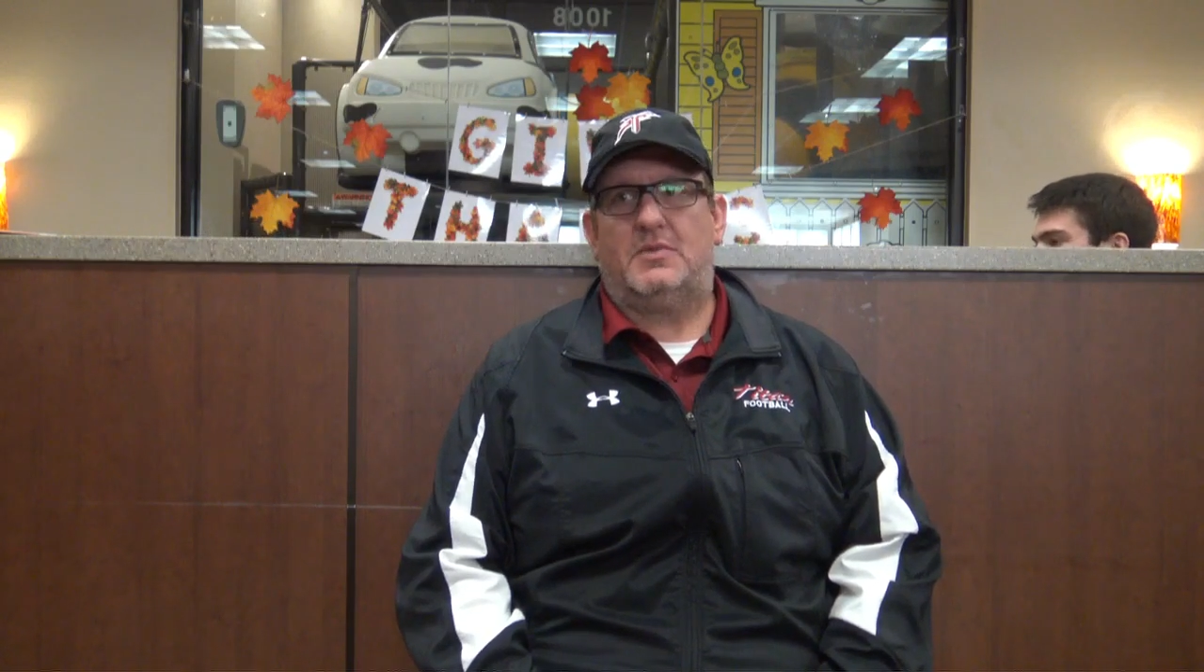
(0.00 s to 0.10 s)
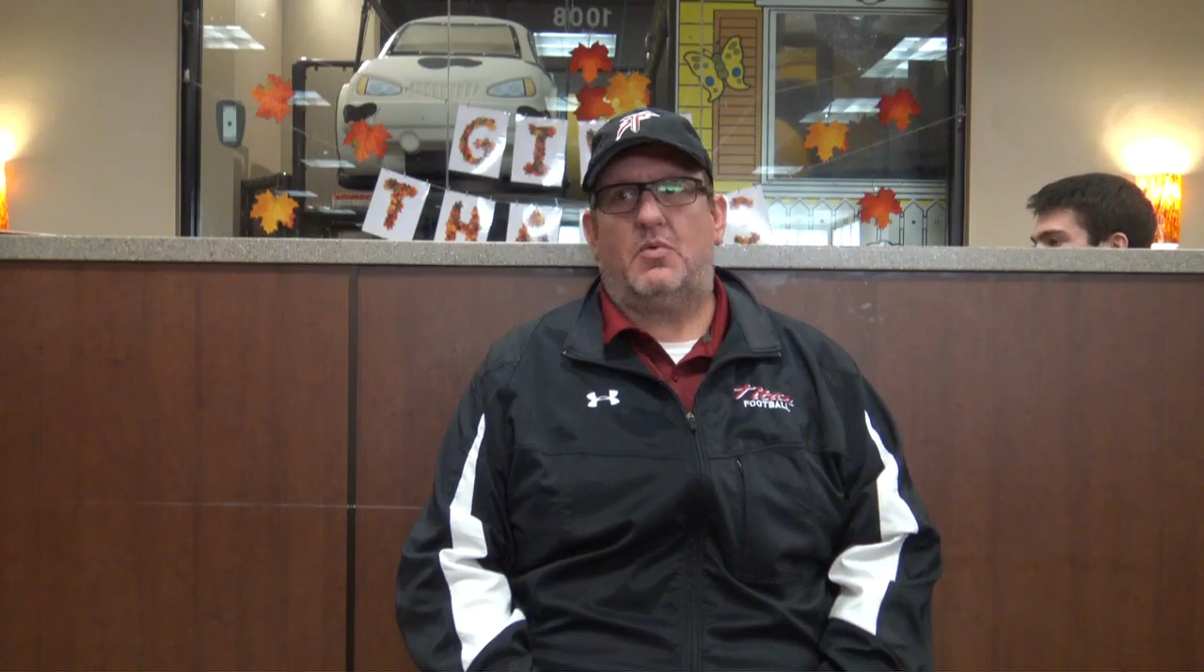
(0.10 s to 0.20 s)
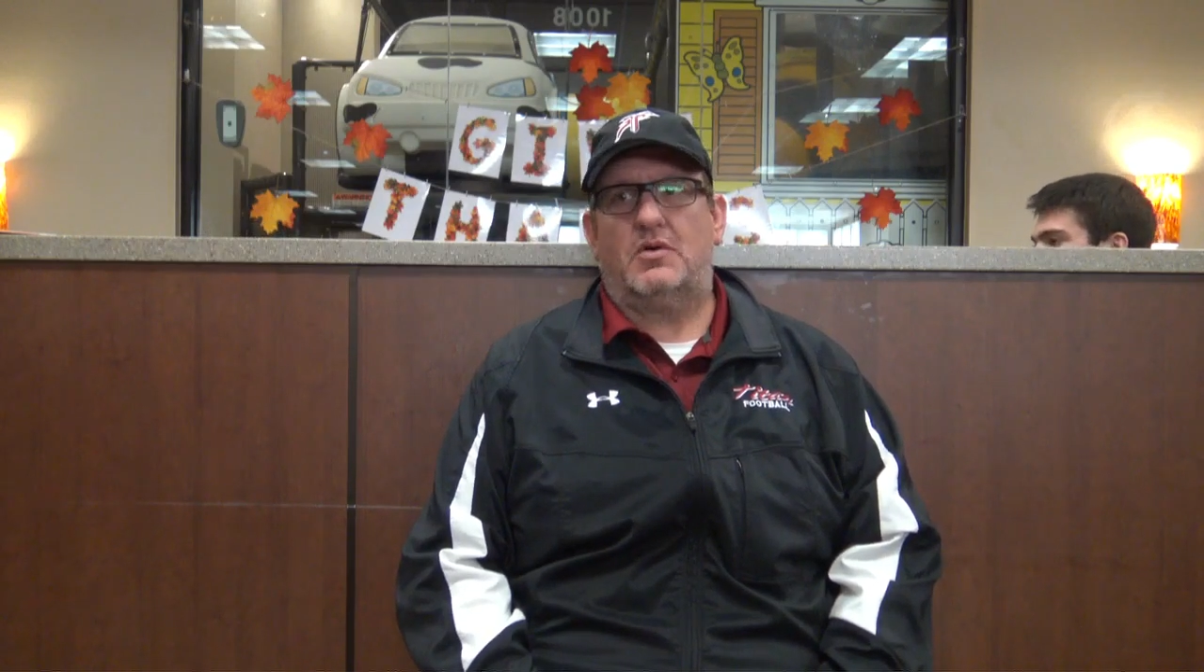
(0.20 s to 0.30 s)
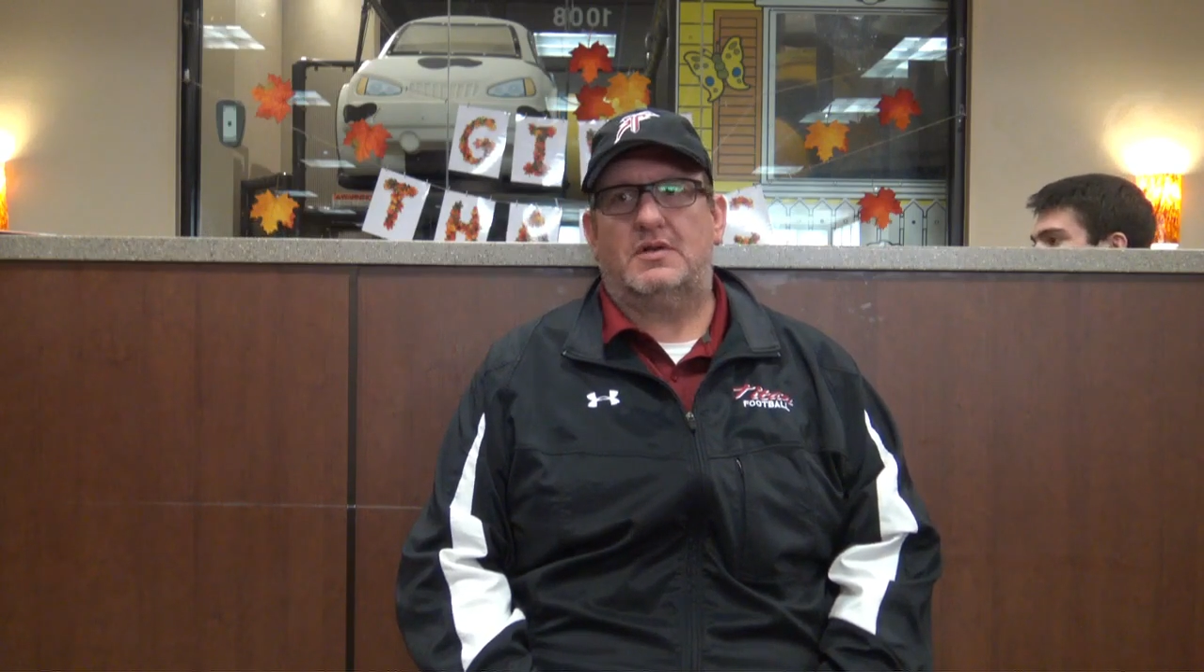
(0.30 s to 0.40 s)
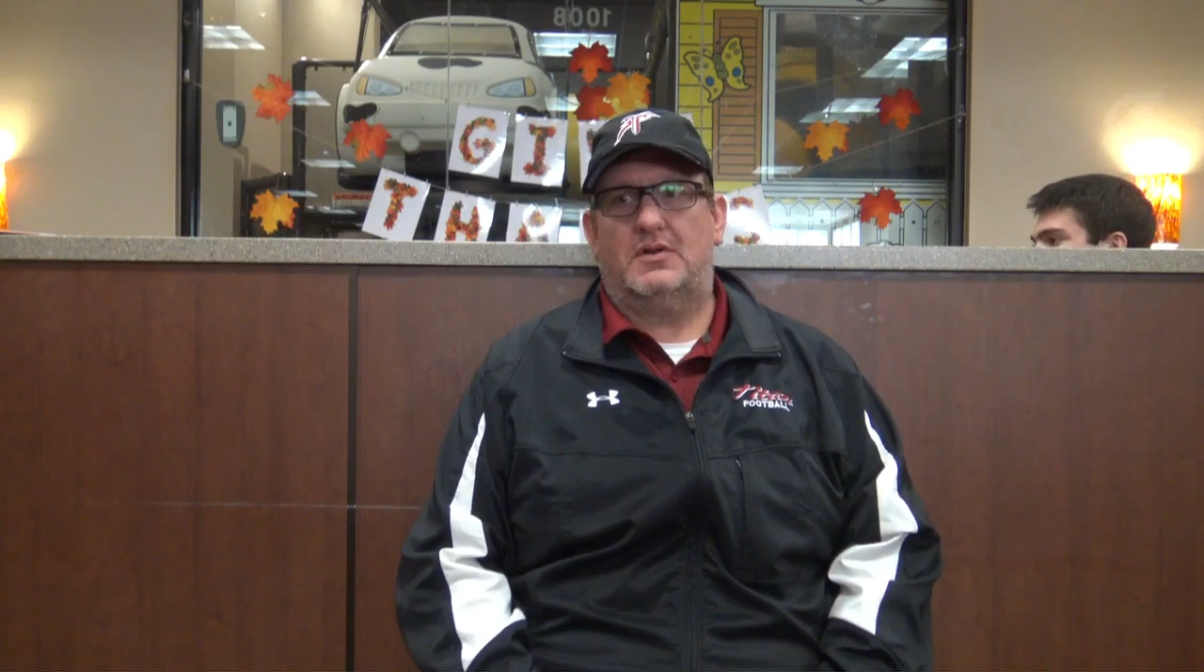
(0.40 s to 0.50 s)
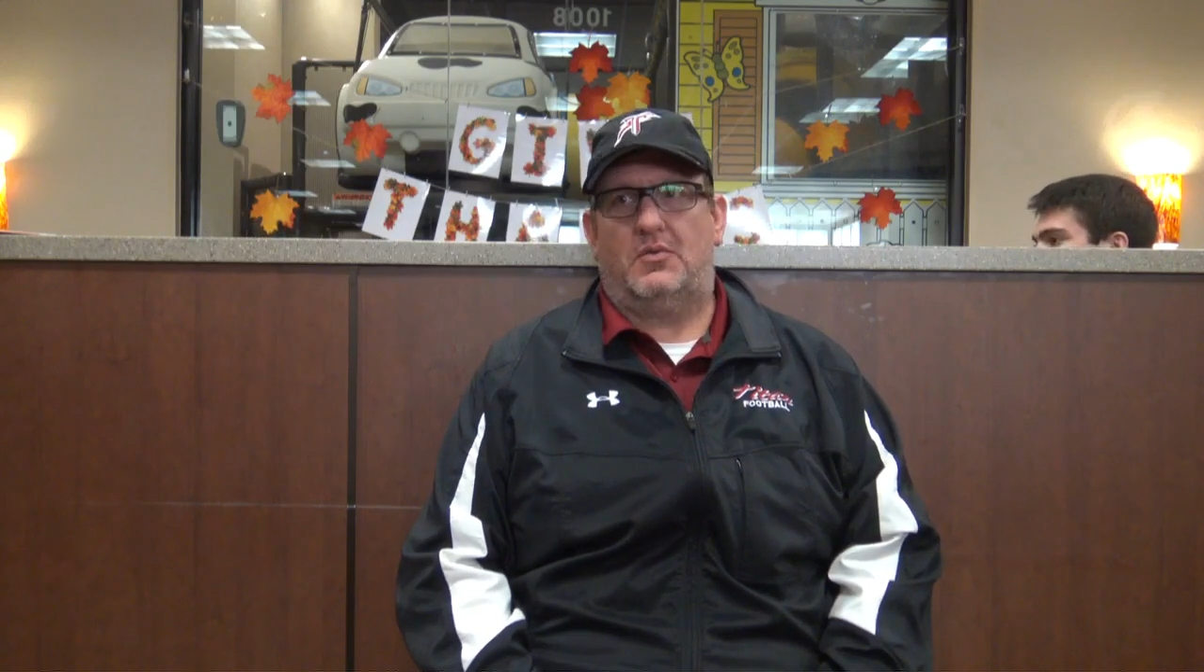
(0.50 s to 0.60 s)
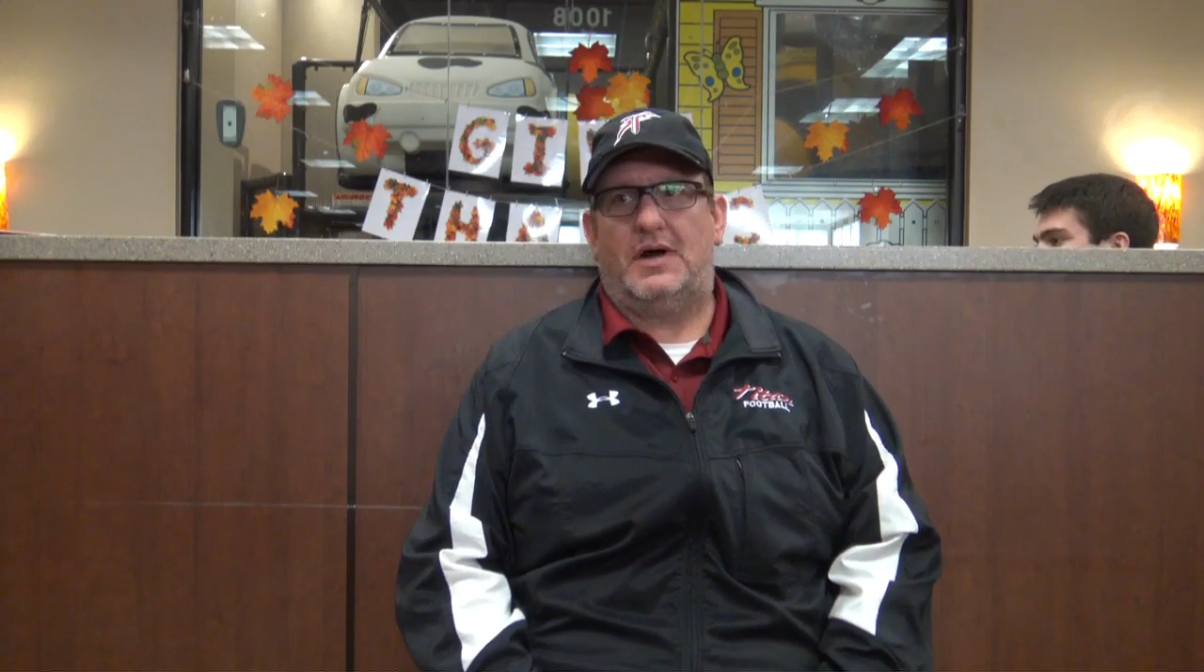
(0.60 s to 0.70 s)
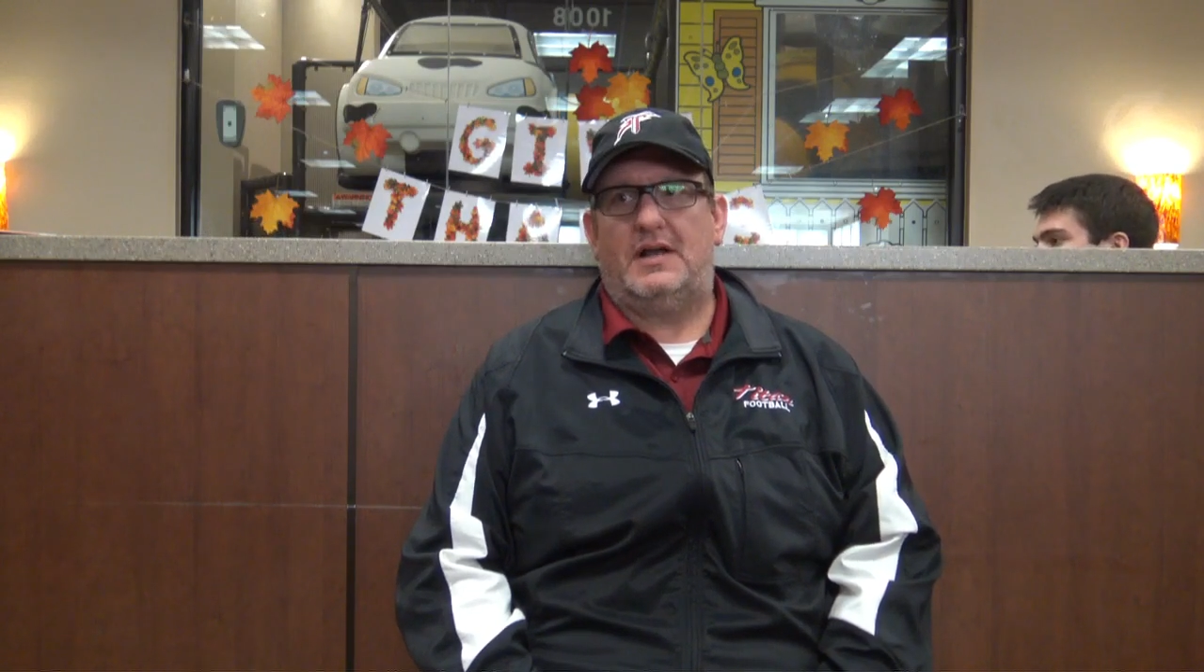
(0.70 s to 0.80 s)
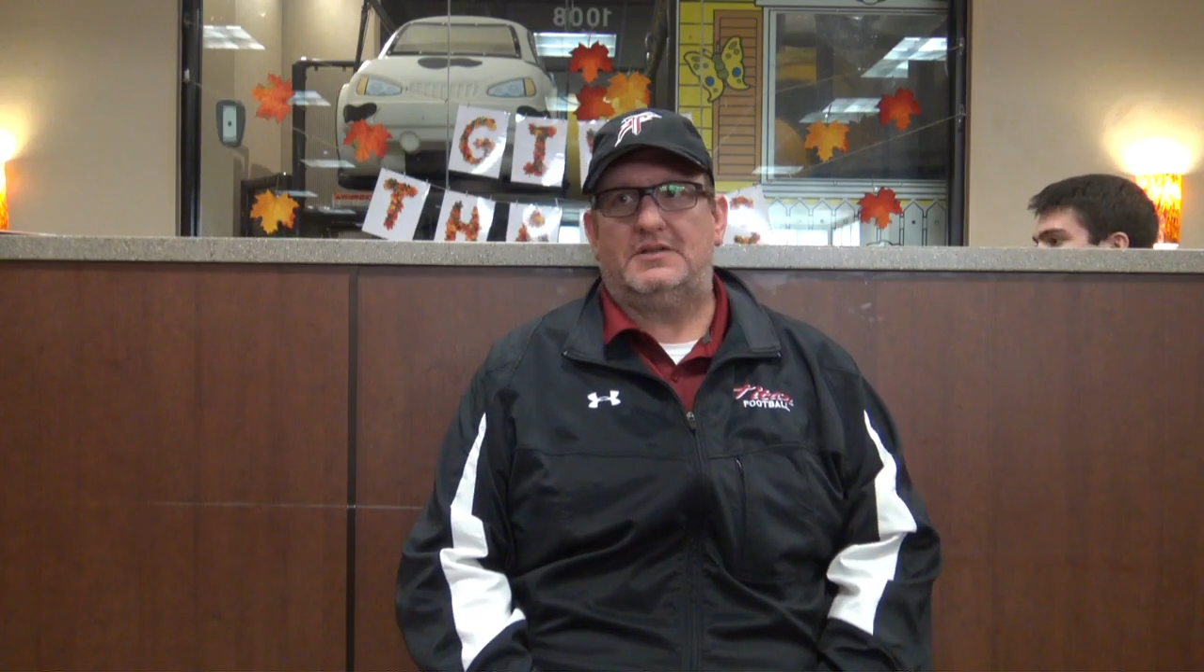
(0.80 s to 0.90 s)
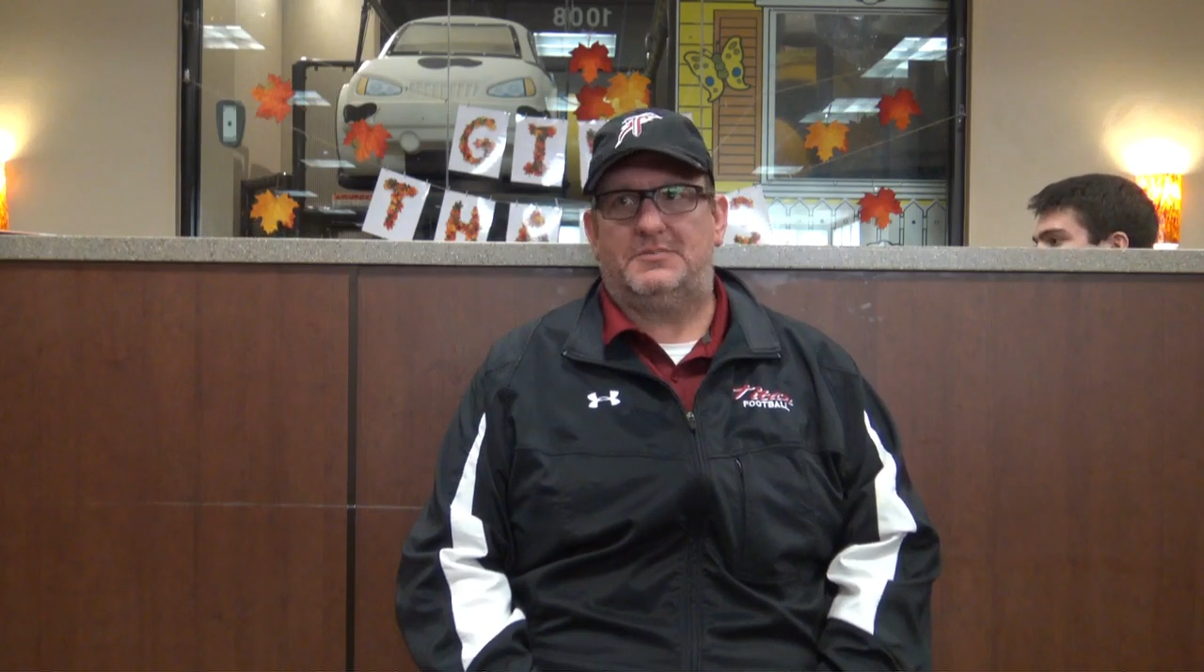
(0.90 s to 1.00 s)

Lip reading: I worked a little while in